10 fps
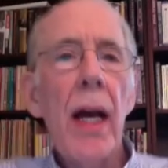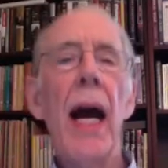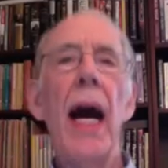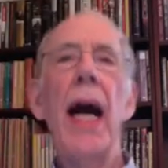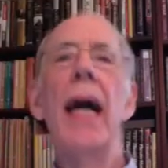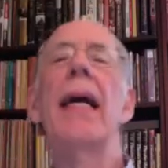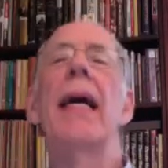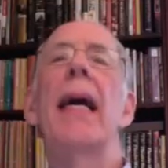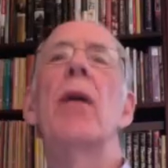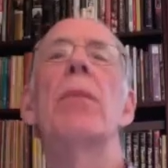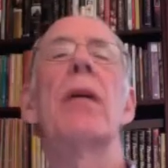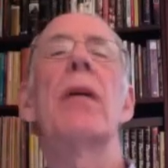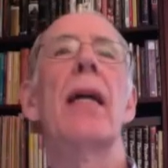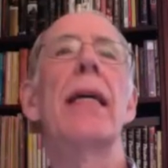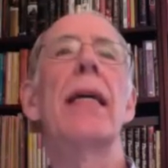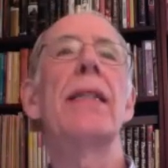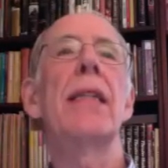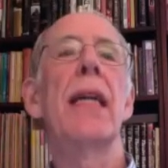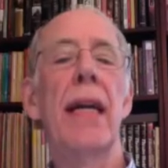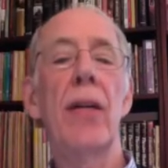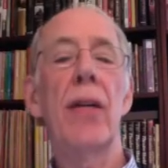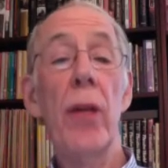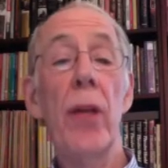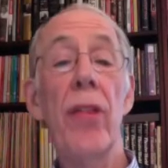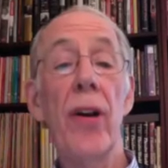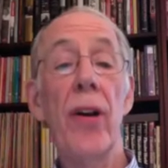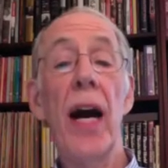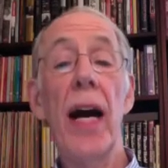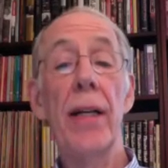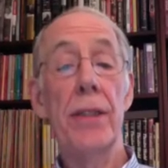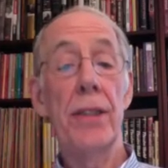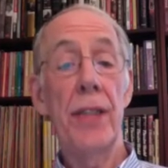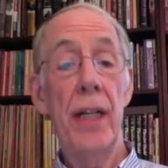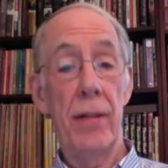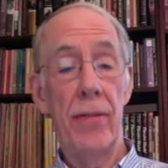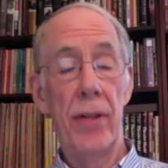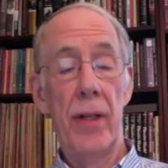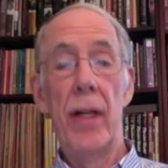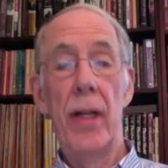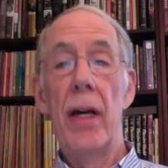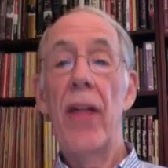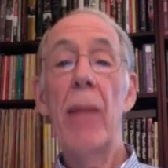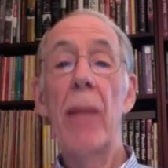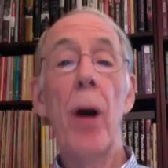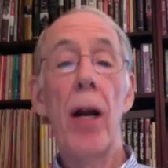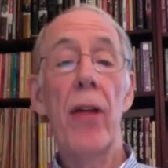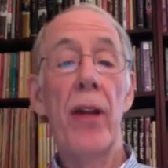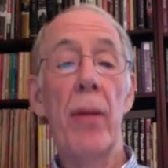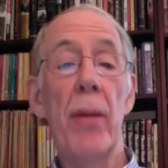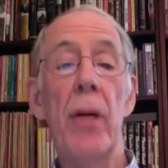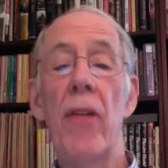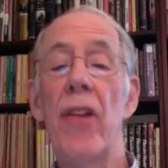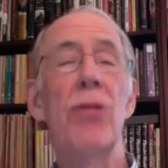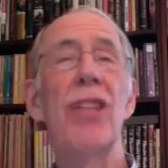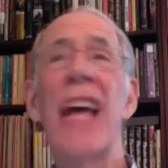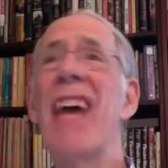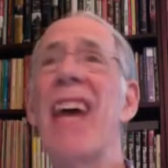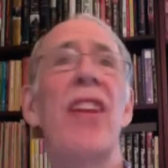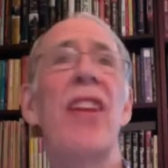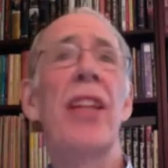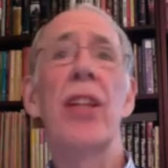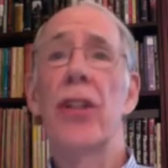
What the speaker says: I help clients connect with their higher self. That part of them that knows everything that